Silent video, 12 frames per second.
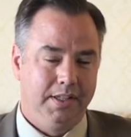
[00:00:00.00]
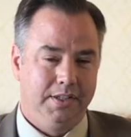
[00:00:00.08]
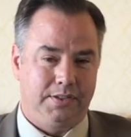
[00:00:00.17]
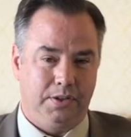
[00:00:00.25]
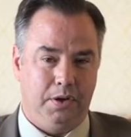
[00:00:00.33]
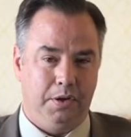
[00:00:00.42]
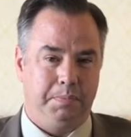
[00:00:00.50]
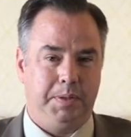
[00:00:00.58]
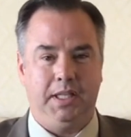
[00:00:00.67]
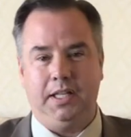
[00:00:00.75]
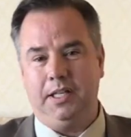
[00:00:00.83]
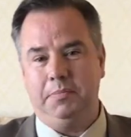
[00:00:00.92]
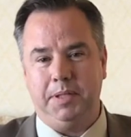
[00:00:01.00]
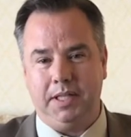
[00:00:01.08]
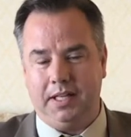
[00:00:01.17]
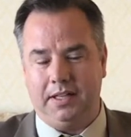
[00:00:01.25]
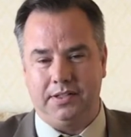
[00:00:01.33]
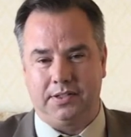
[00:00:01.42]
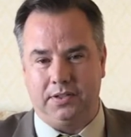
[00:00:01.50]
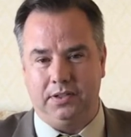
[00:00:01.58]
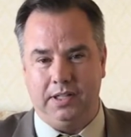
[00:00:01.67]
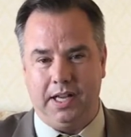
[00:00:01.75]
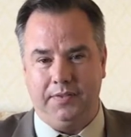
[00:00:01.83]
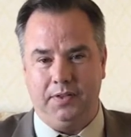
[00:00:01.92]
So PE being at a
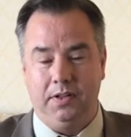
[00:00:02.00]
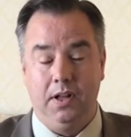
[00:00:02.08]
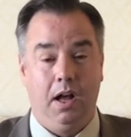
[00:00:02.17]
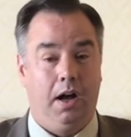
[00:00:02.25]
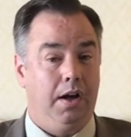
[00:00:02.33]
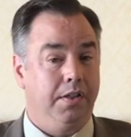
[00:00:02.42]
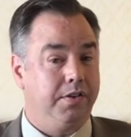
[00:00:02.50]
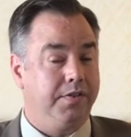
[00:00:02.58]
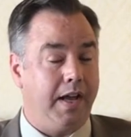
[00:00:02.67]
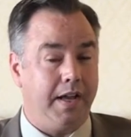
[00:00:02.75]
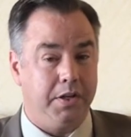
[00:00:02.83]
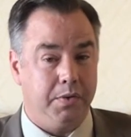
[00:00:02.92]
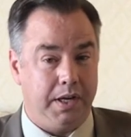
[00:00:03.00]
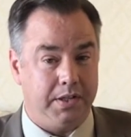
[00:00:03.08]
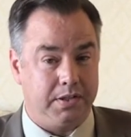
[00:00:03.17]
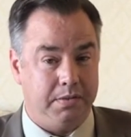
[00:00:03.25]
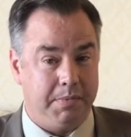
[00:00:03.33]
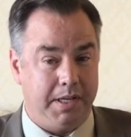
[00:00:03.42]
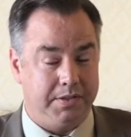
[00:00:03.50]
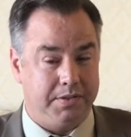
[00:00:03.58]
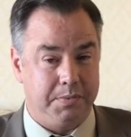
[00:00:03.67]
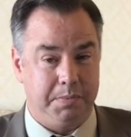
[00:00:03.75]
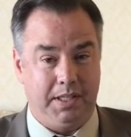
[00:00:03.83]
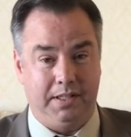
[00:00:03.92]
certain level, other valuation
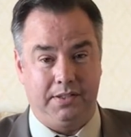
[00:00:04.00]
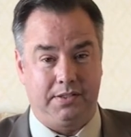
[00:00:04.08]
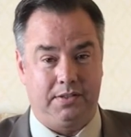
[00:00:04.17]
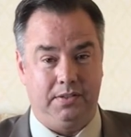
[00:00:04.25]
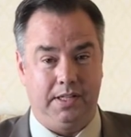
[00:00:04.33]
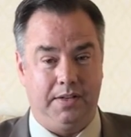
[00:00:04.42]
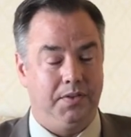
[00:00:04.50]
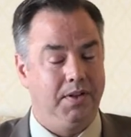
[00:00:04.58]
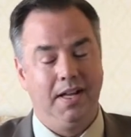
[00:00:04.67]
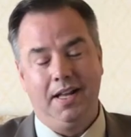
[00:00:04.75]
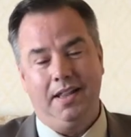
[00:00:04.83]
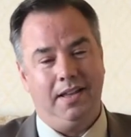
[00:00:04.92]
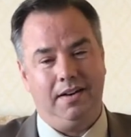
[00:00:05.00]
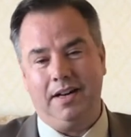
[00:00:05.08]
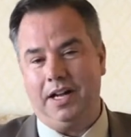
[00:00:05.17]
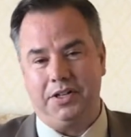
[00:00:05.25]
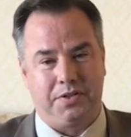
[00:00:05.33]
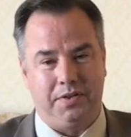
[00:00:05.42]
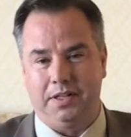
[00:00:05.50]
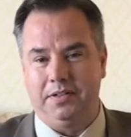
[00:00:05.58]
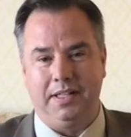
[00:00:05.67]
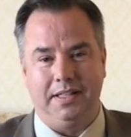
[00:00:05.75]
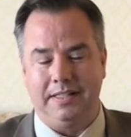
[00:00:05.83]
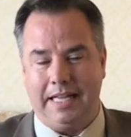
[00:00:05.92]
measures being at a certain level, they're not
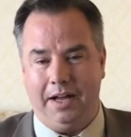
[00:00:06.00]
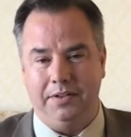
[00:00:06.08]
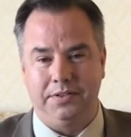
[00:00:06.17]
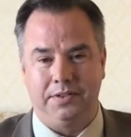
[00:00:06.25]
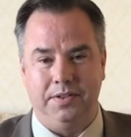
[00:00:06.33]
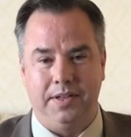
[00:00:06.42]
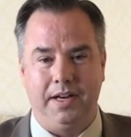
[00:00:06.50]
triggering the downturn.